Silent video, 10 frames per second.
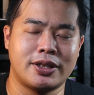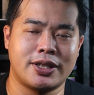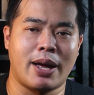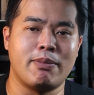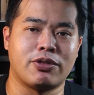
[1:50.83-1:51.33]

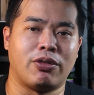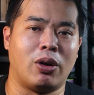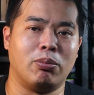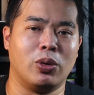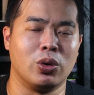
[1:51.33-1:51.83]
stems
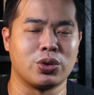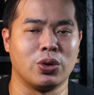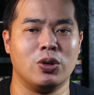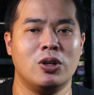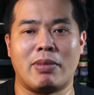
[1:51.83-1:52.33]
from
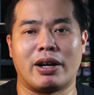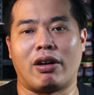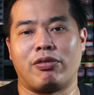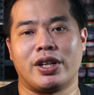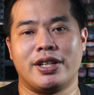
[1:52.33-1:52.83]
also my
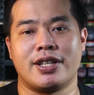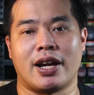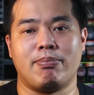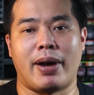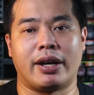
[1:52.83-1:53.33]
graphic
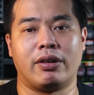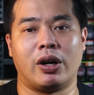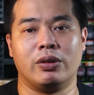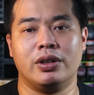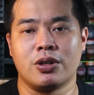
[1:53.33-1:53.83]
design background.